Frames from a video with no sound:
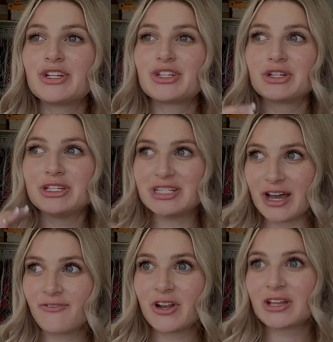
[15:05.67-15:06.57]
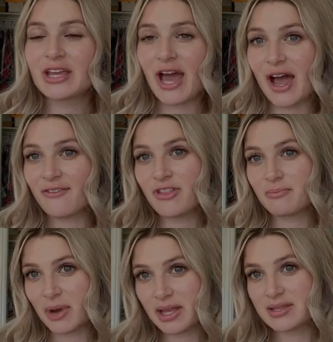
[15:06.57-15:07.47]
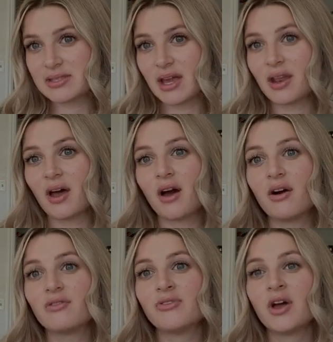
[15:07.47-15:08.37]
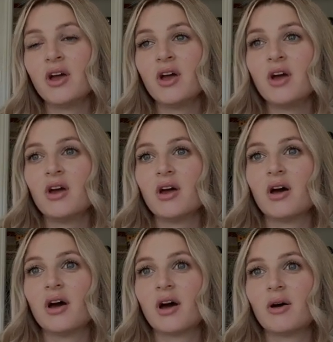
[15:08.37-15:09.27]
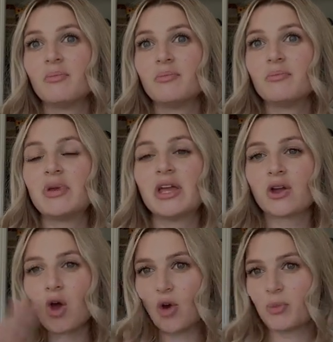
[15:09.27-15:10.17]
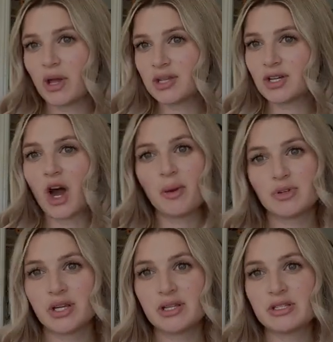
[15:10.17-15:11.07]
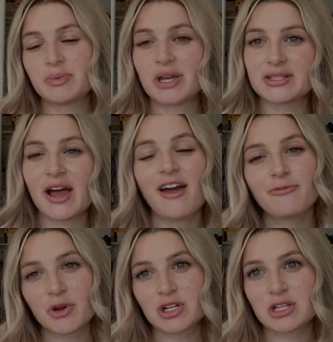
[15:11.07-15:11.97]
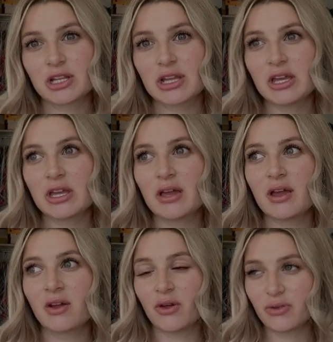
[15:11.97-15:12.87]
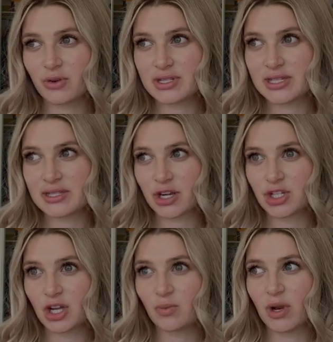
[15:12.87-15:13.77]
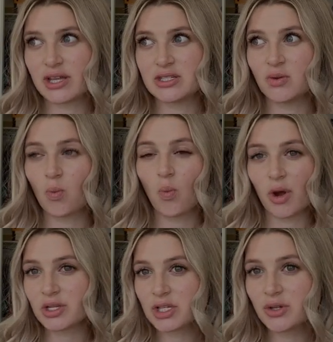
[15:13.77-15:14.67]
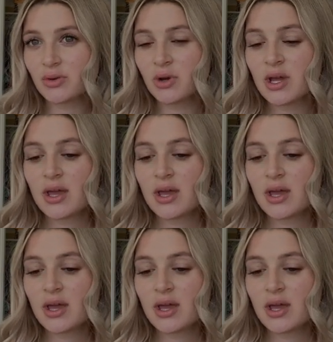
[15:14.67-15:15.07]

should definitely have the mindset of being open to options, because I've personally gone through a C-section when I didn't want to.